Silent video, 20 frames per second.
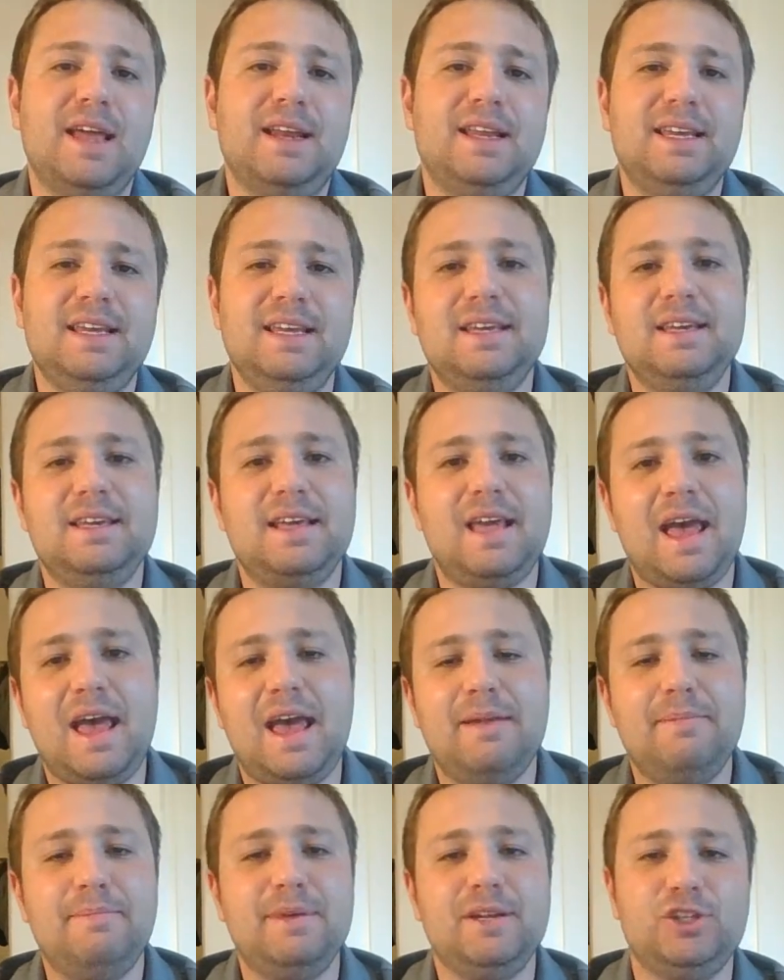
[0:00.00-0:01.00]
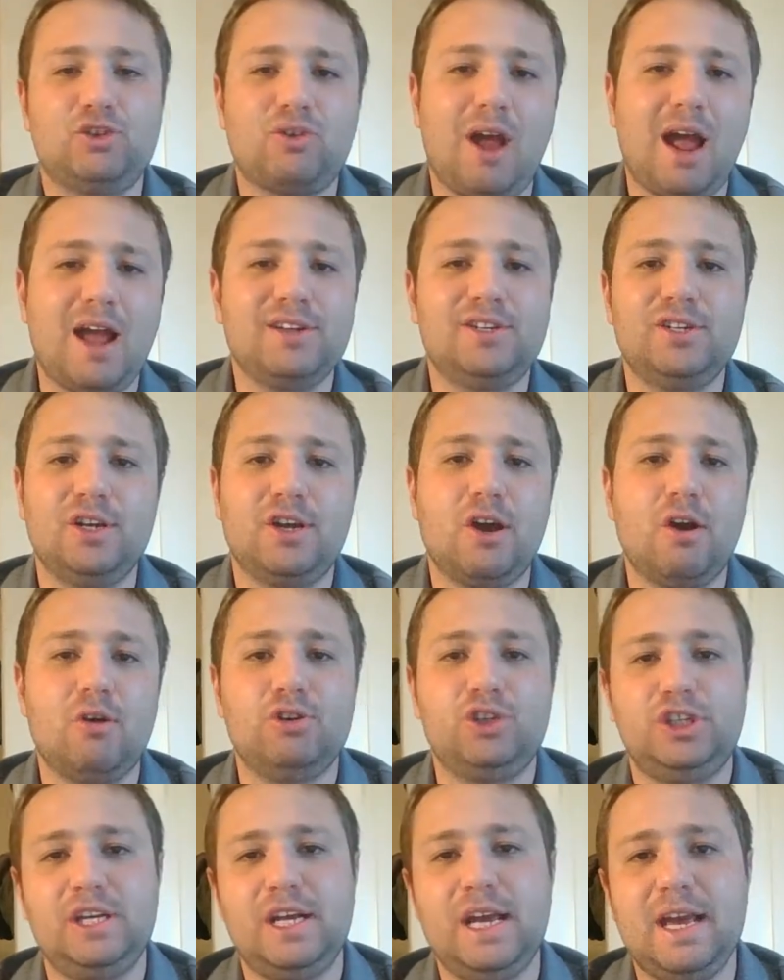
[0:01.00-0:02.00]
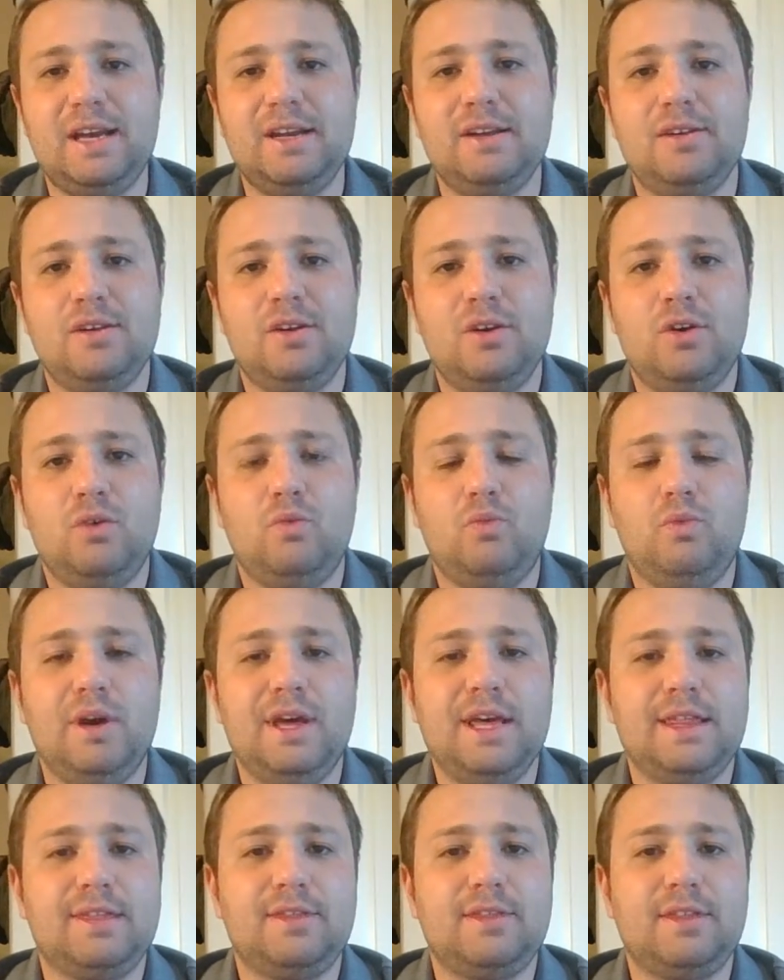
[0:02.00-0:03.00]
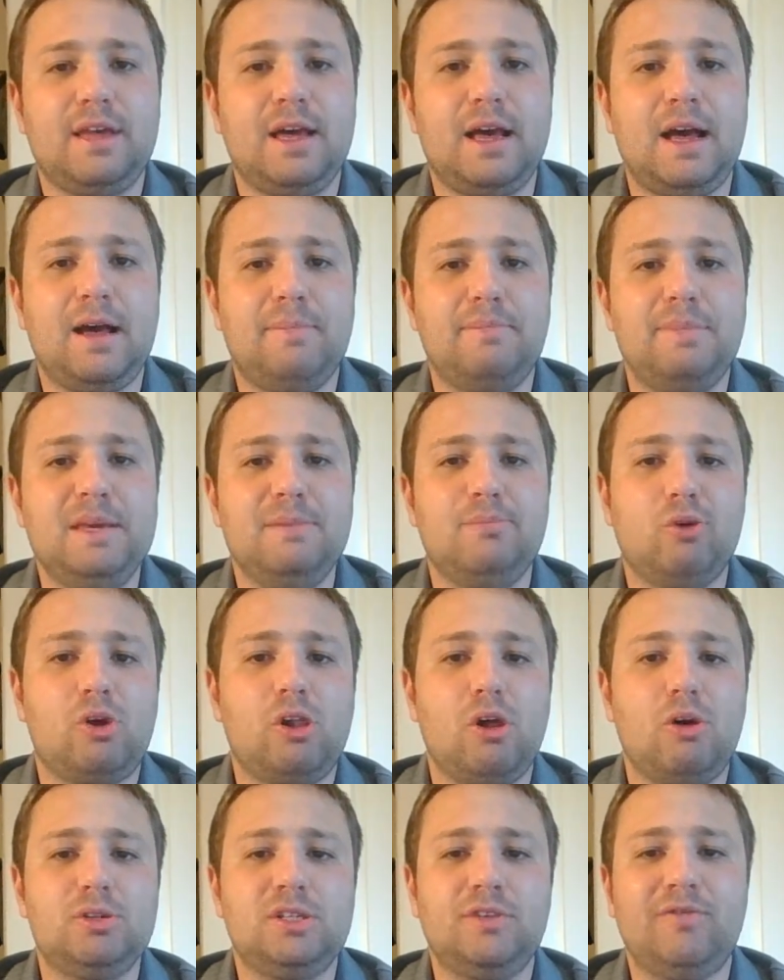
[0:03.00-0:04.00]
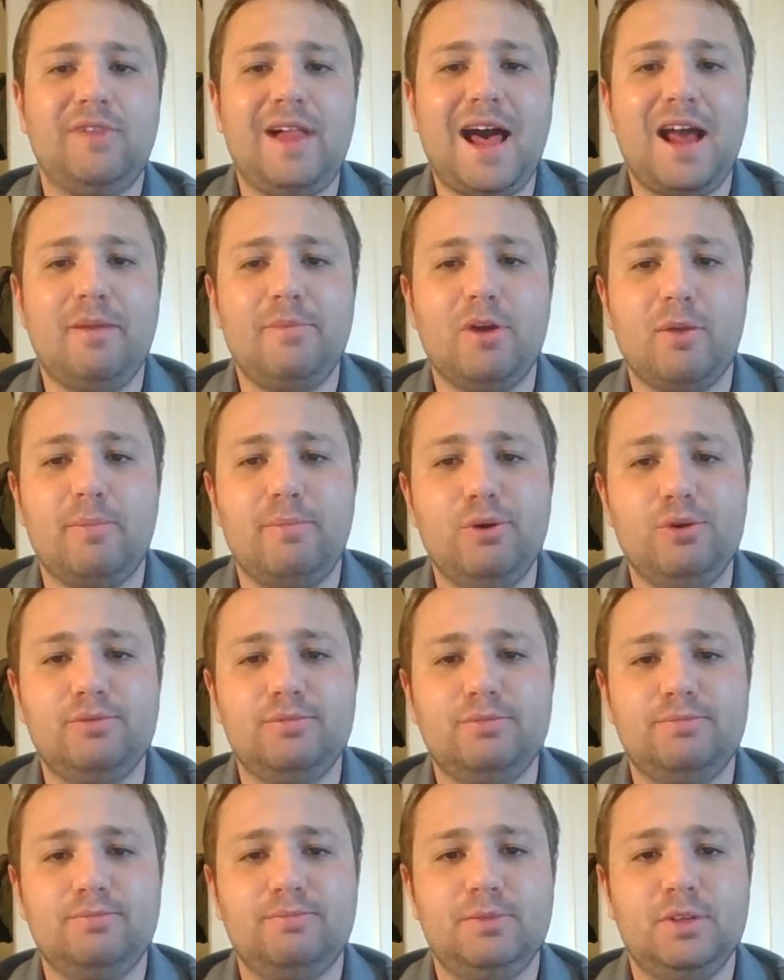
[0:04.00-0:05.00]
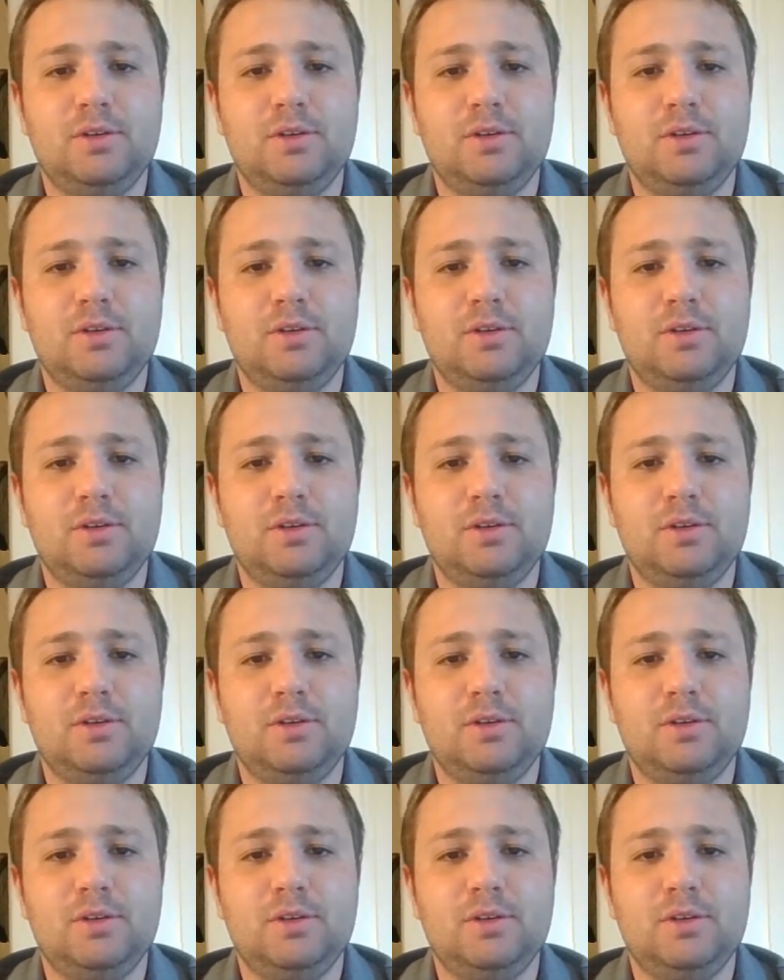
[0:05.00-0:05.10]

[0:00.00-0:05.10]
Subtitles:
he had been trying to negotiate with people close to Vladimir Putin.